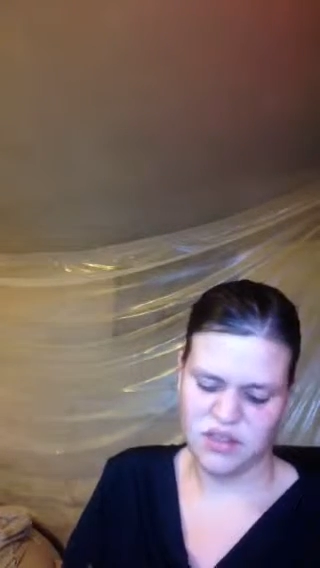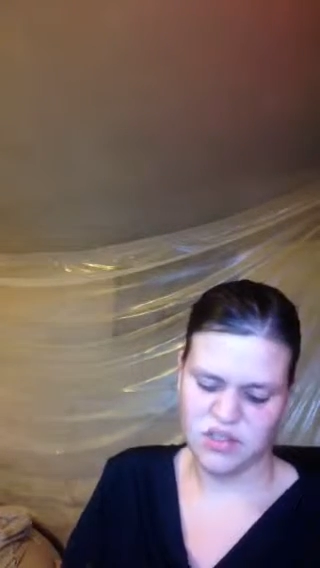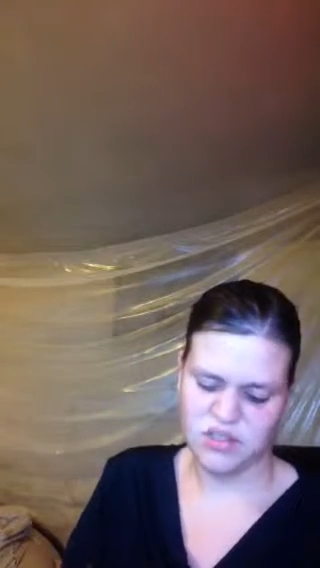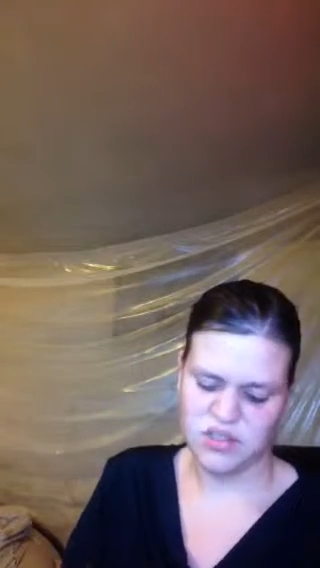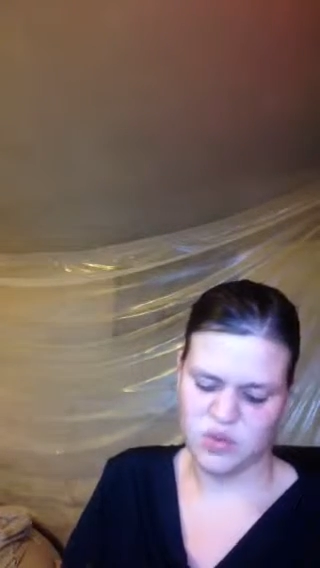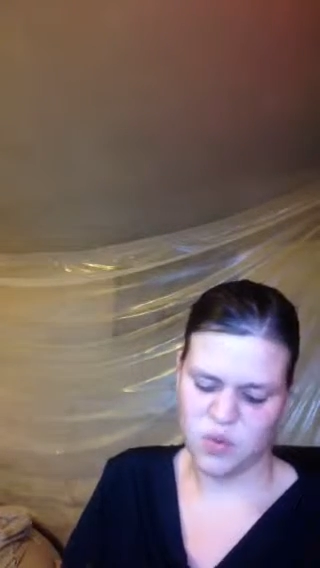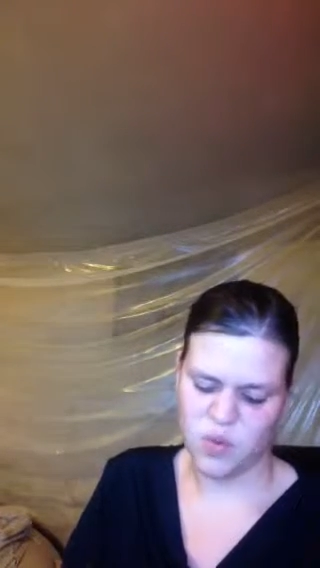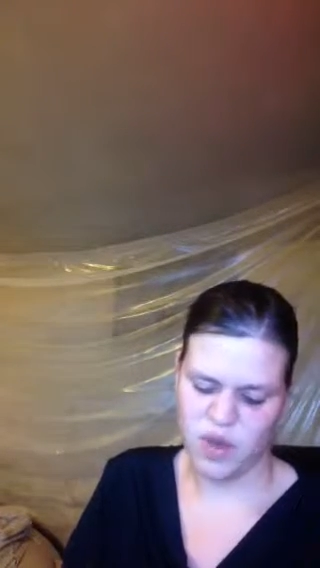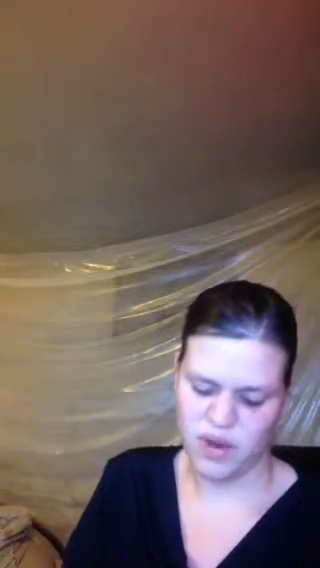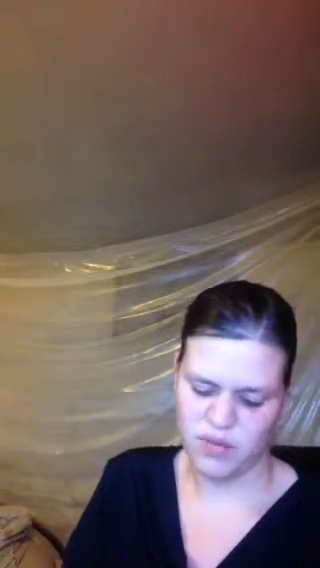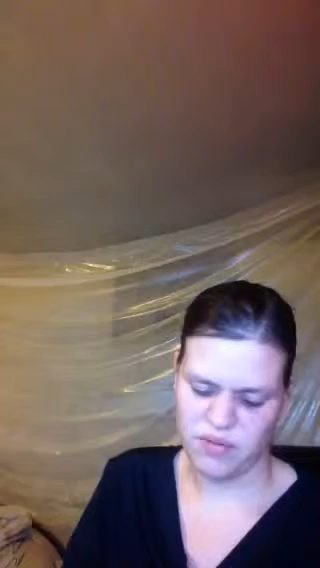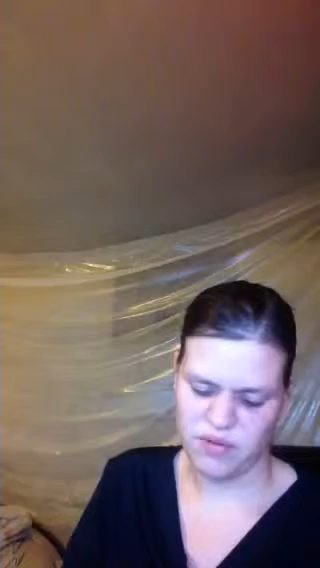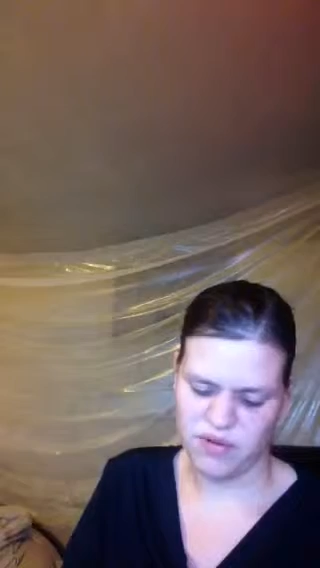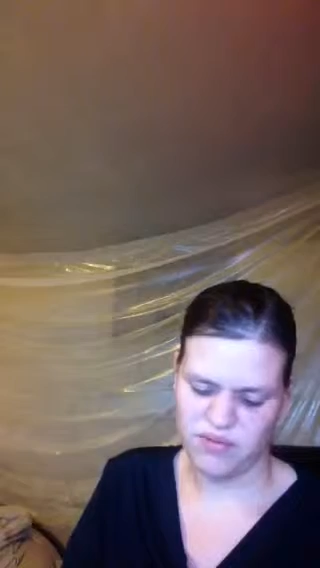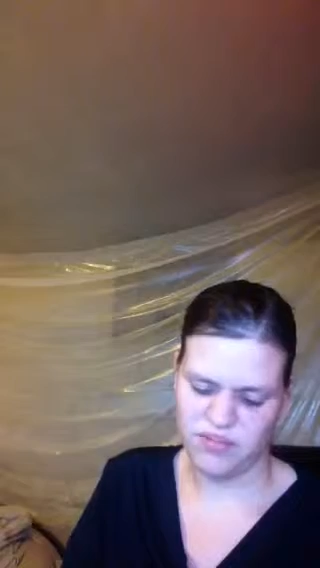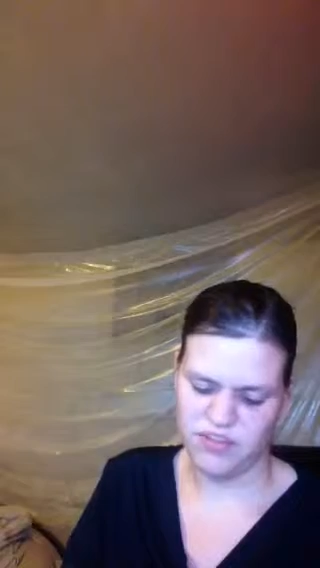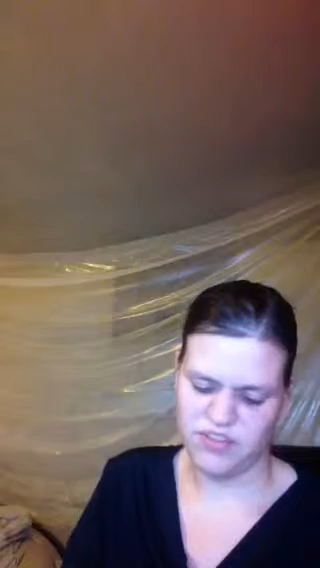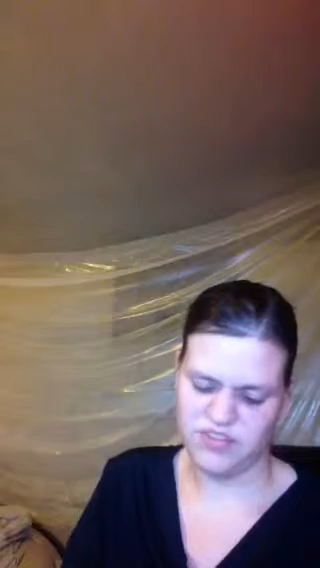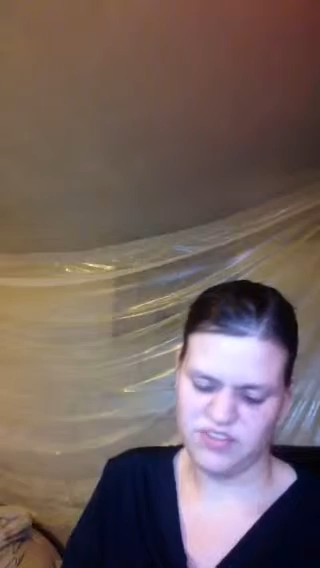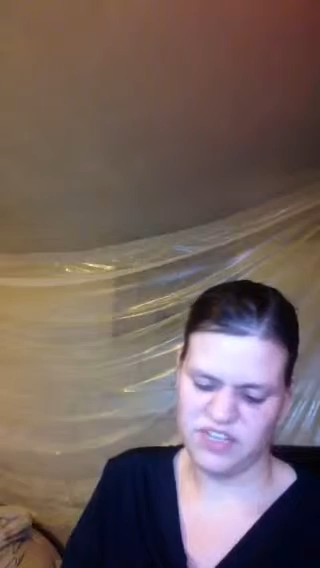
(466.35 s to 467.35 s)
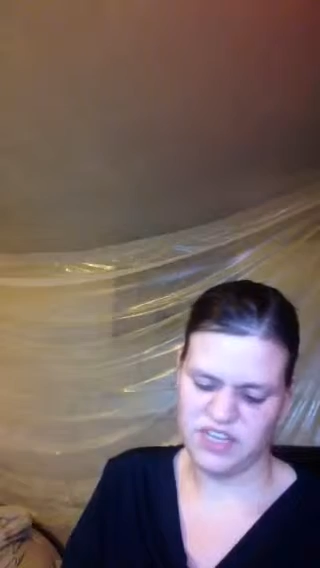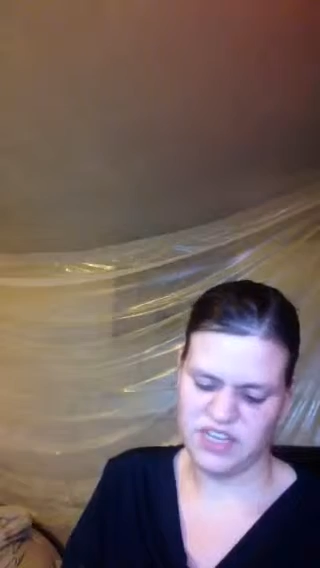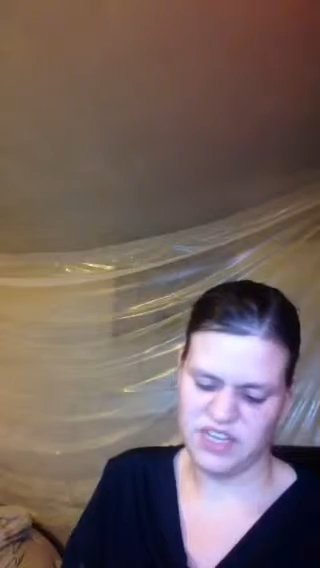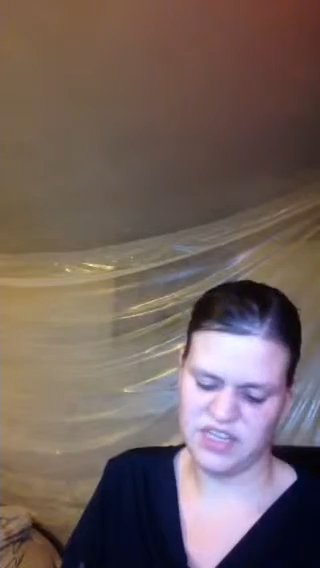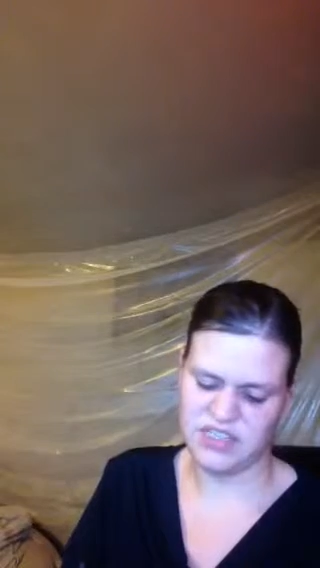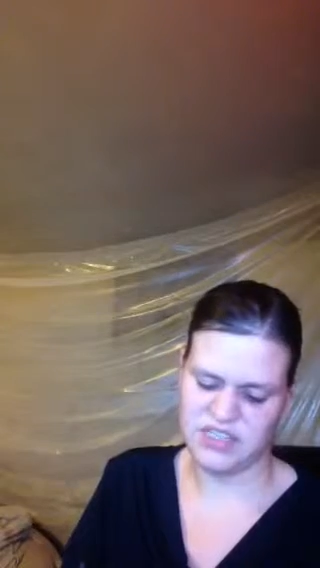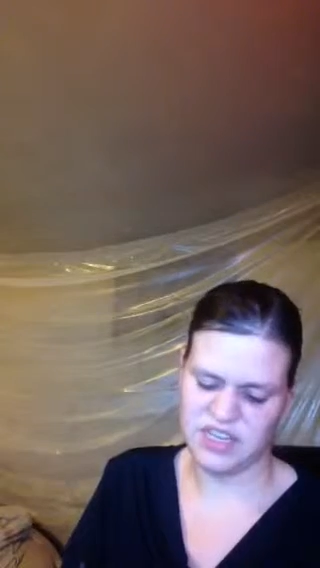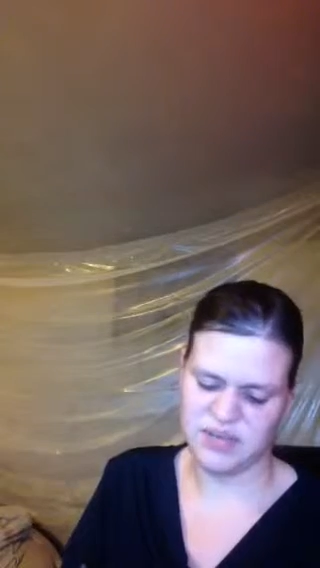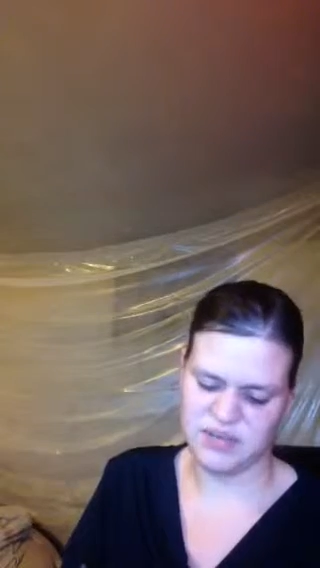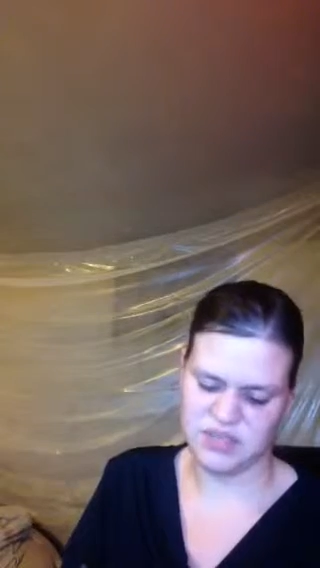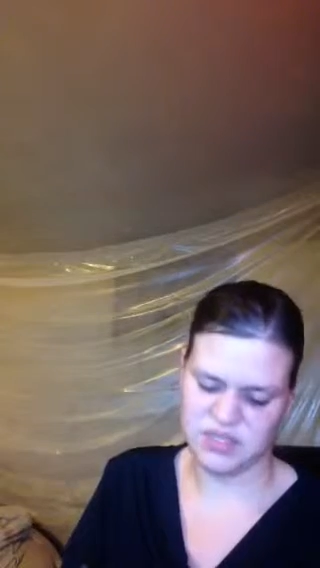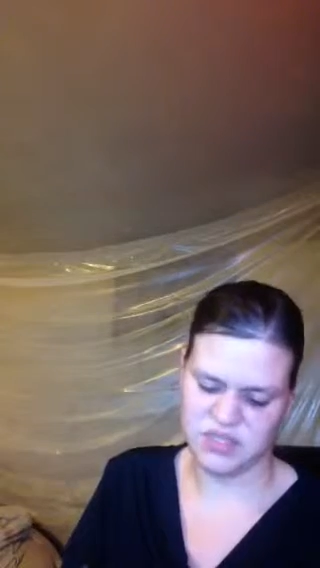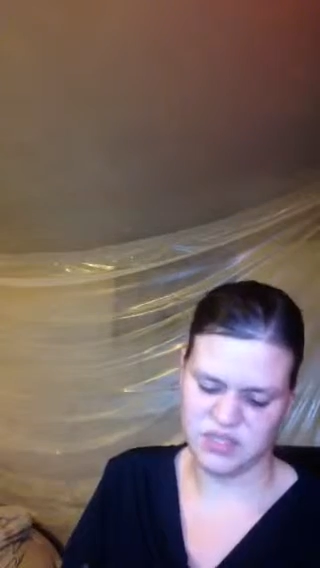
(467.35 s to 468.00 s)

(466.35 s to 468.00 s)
Square root of 15 times